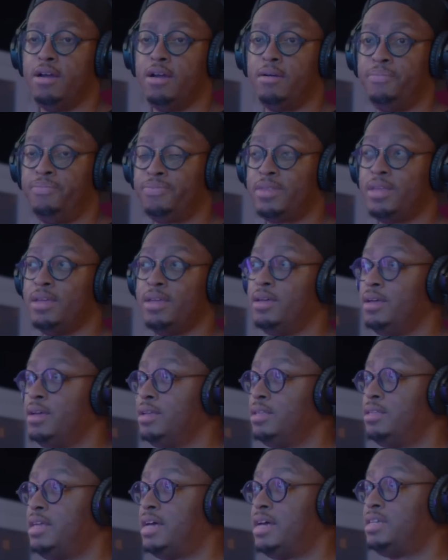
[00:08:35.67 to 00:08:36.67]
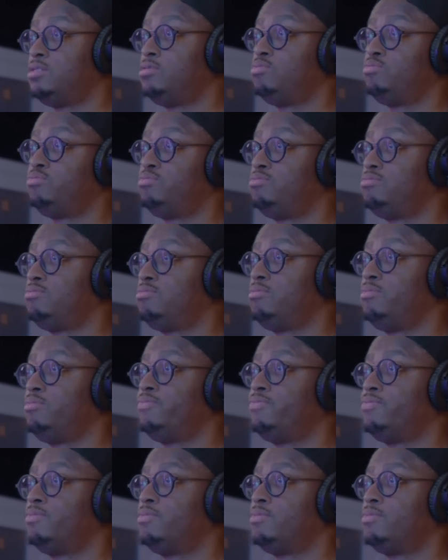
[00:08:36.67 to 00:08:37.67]
we're there.
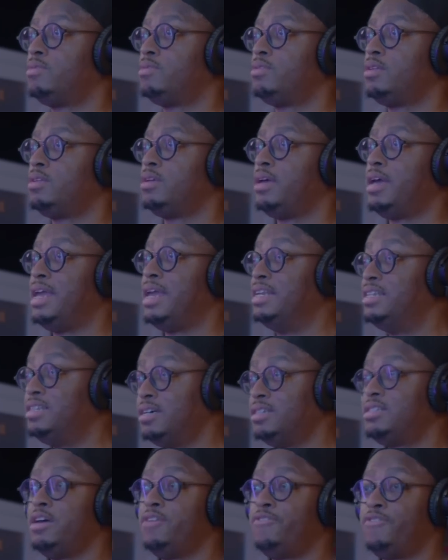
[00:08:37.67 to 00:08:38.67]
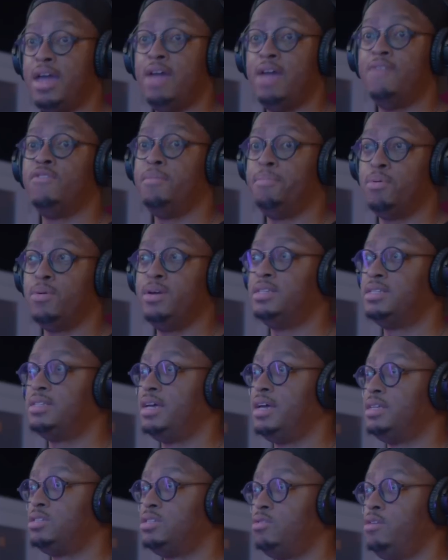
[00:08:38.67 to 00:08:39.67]
And it does that for every
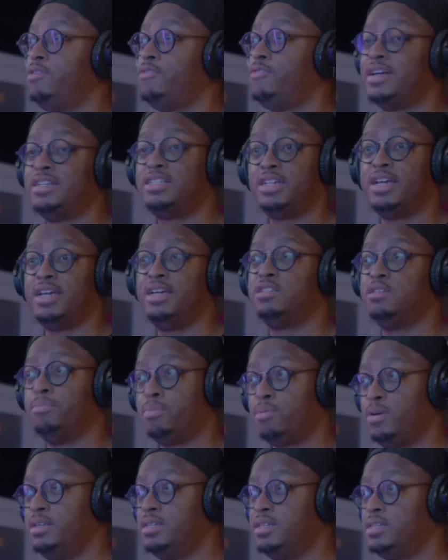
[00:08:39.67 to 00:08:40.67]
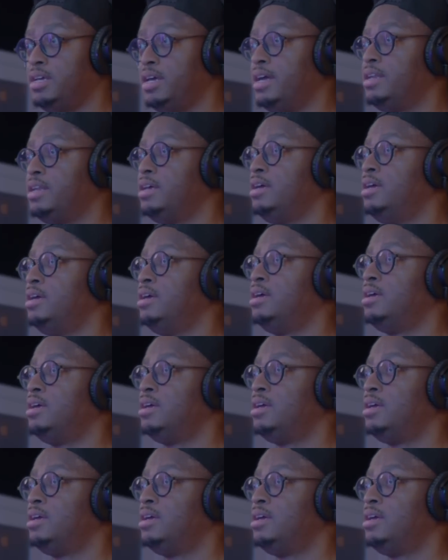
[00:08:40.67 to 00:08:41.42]
preset. So even if I change the preset,